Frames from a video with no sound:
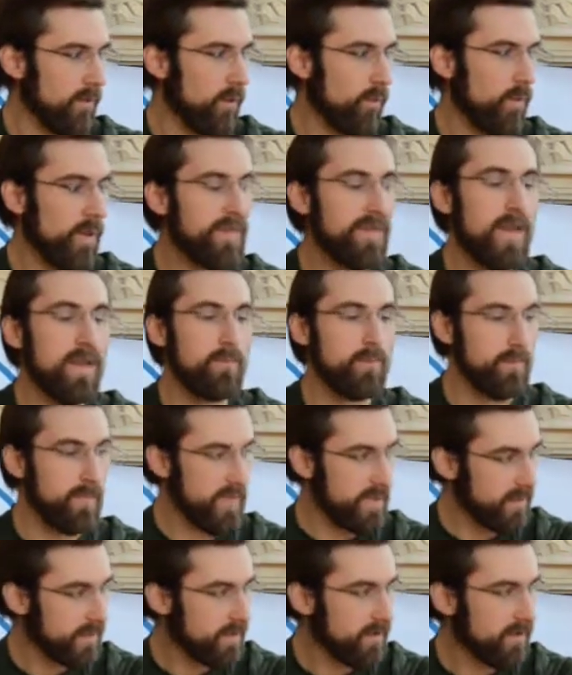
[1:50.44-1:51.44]
What that
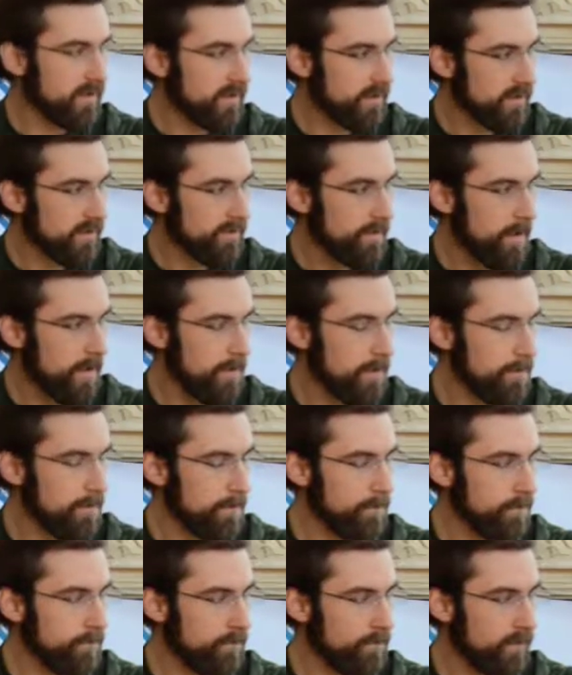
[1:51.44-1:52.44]
means
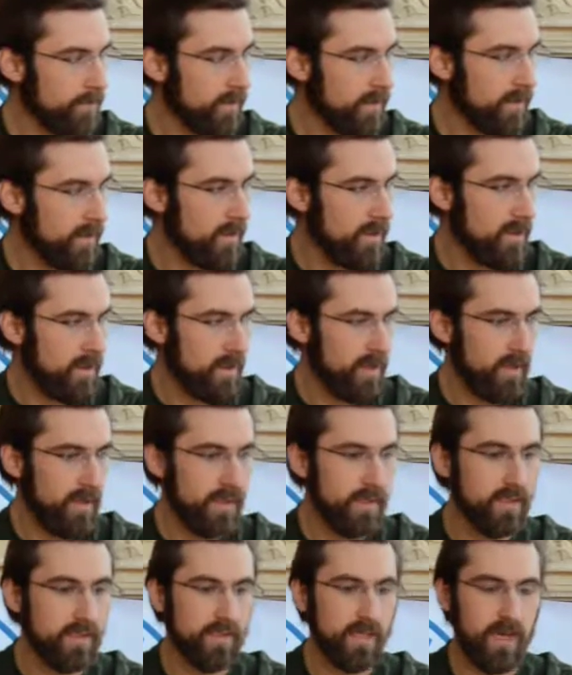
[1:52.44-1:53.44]

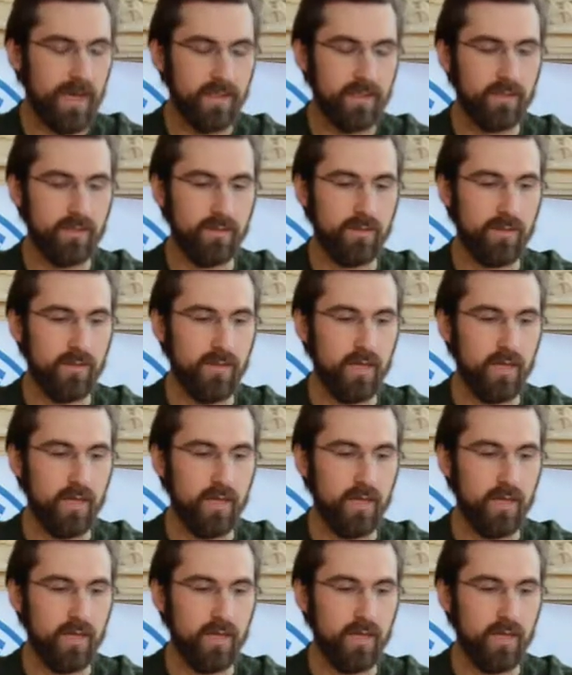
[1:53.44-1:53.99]
is that